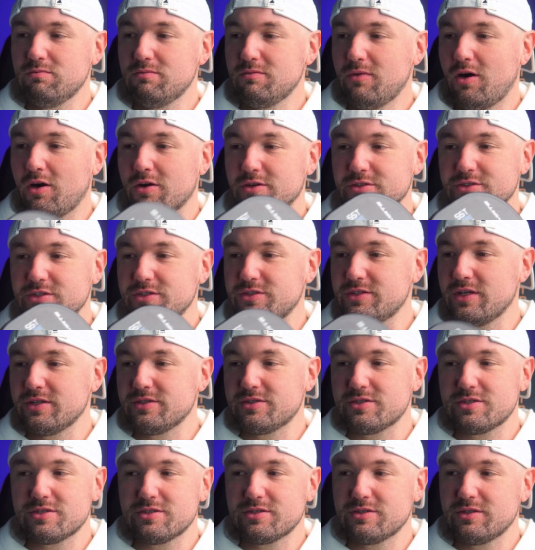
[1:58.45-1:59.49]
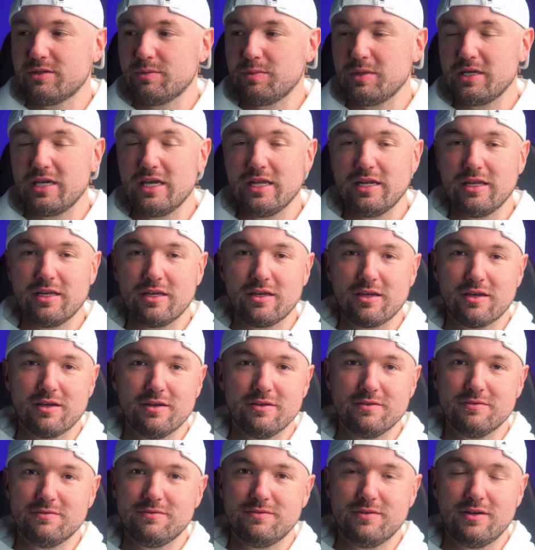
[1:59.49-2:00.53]
honestly since the beginning
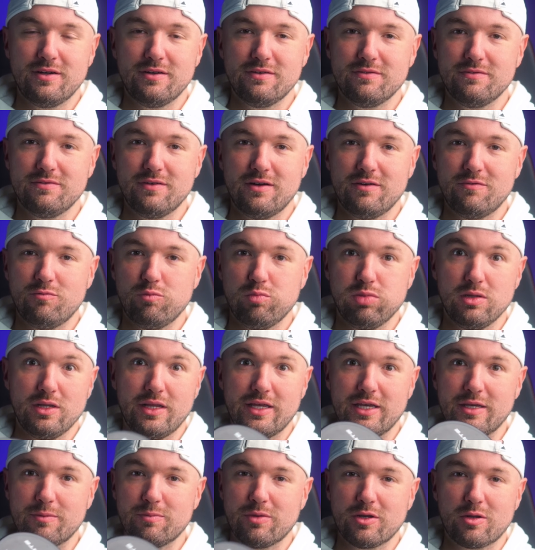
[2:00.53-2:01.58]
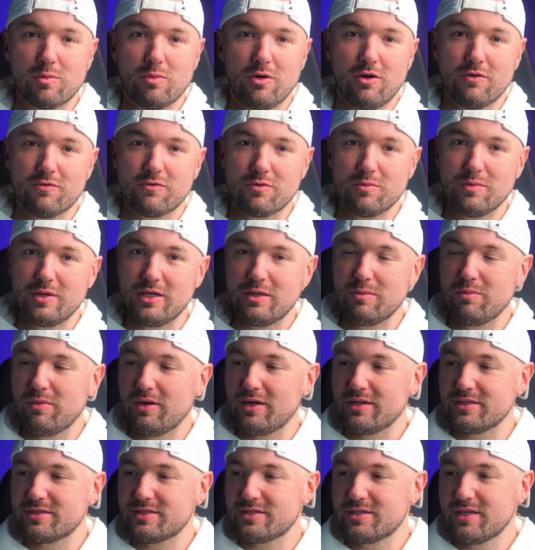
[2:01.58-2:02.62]
of playing pickleball for me.
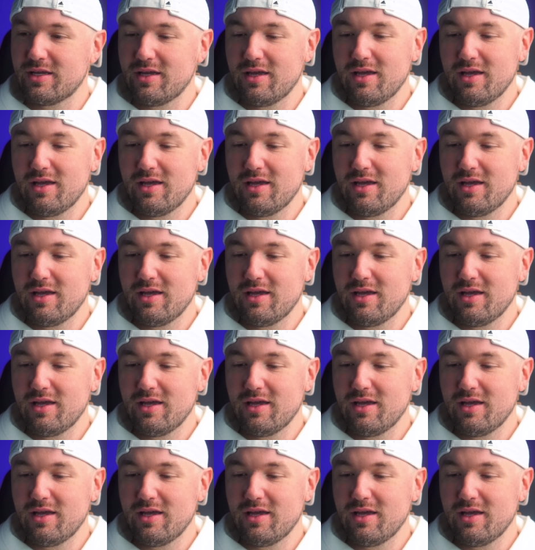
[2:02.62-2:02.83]
But